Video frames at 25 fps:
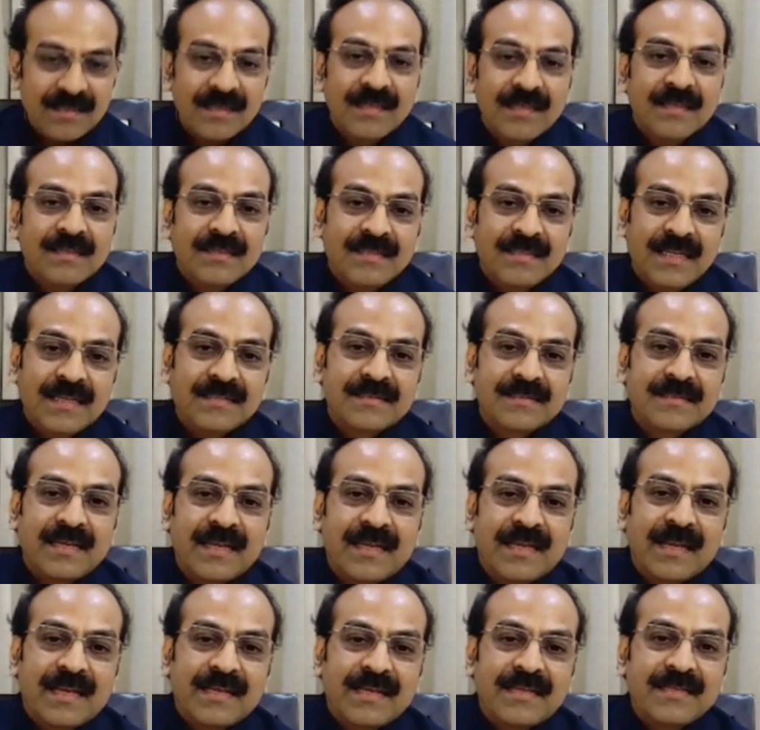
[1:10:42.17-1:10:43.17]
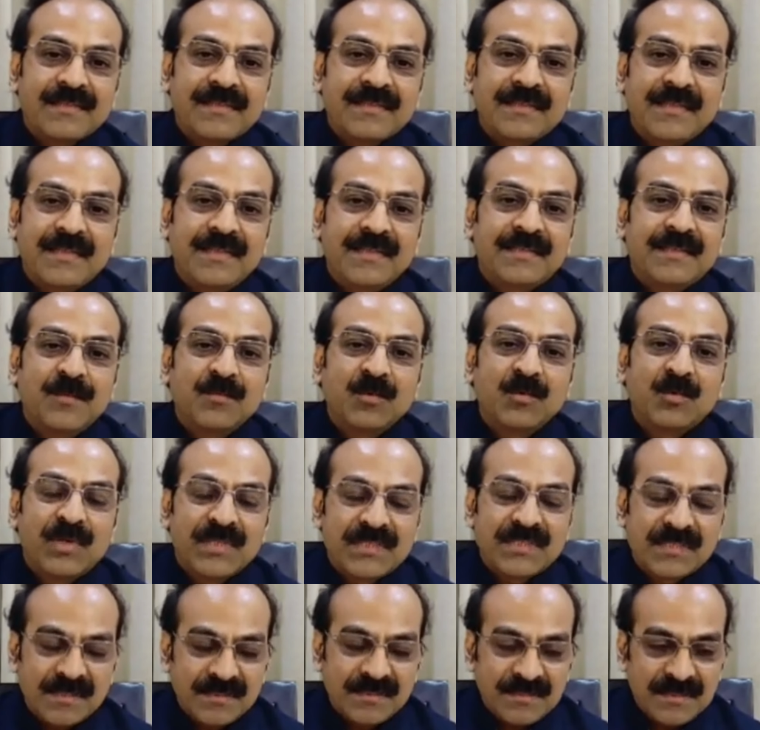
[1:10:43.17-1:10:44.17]
yes, and I can see some
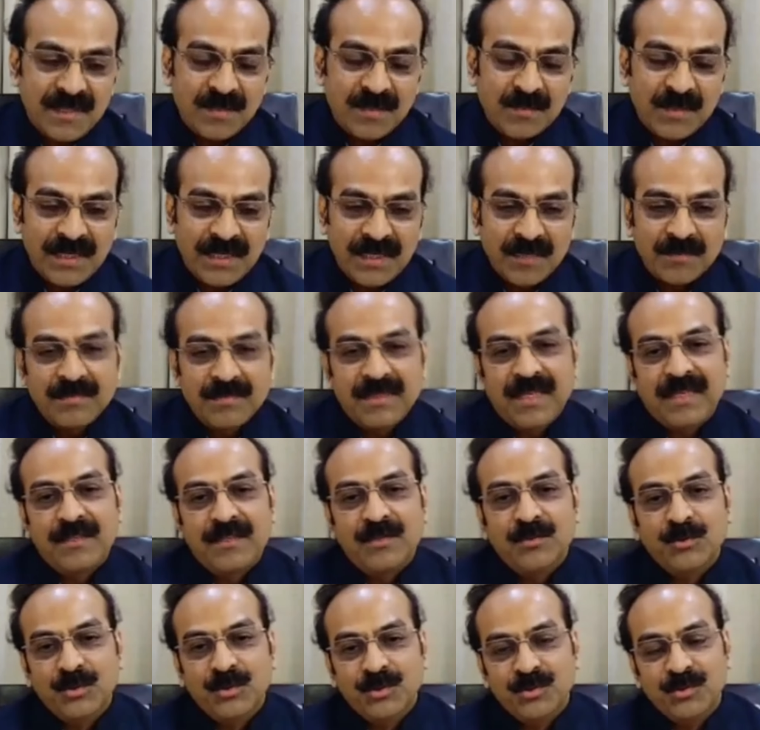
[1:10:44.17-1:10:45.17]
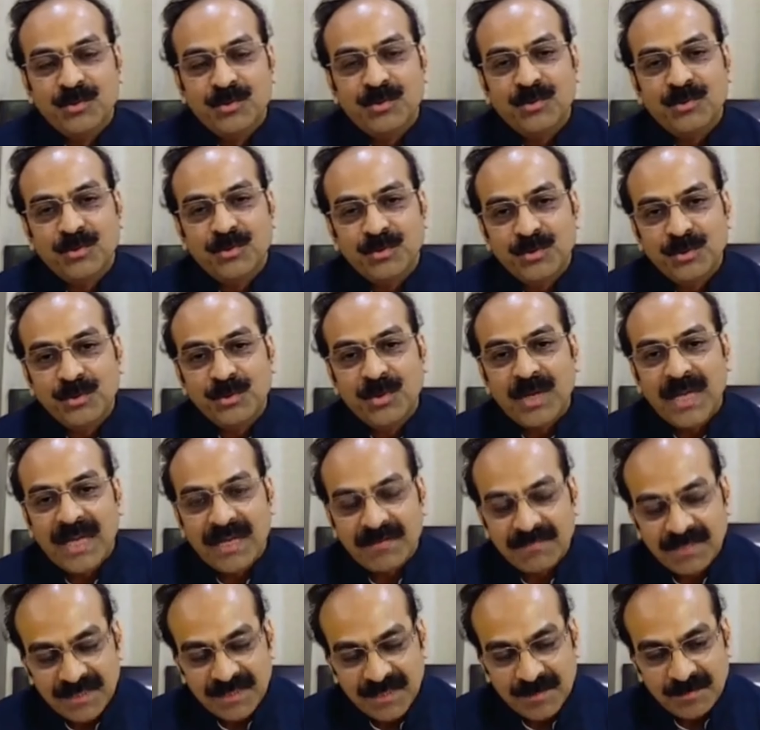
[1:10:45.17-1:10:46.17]
questions coming up that do you do you have
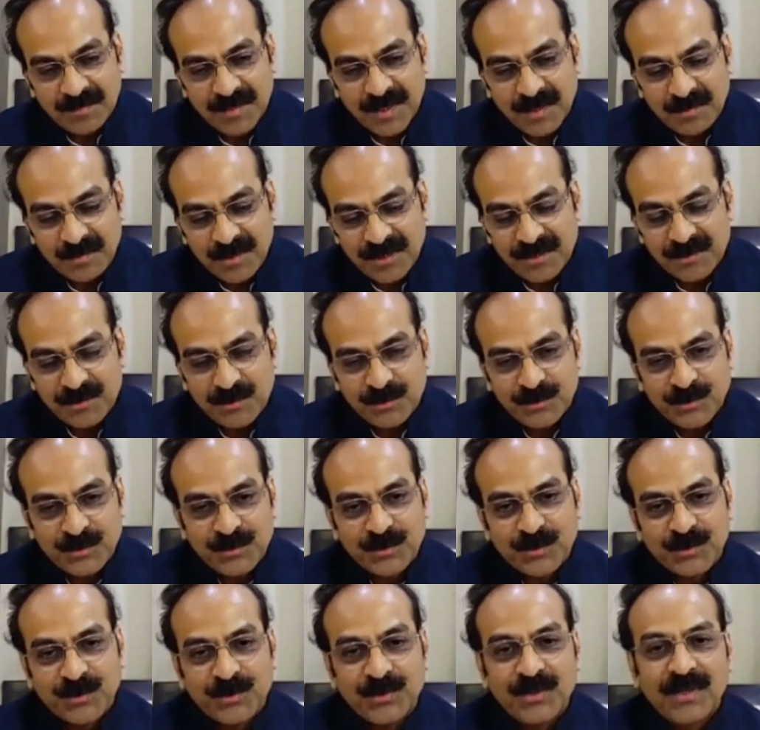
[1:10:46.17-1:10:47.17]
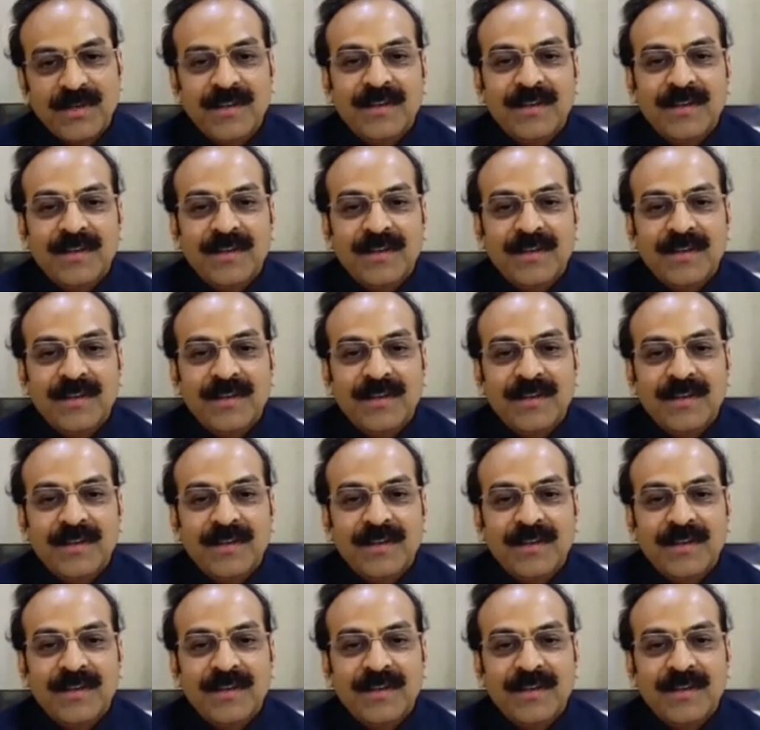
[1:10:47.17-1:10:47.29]
a thappa piece to show?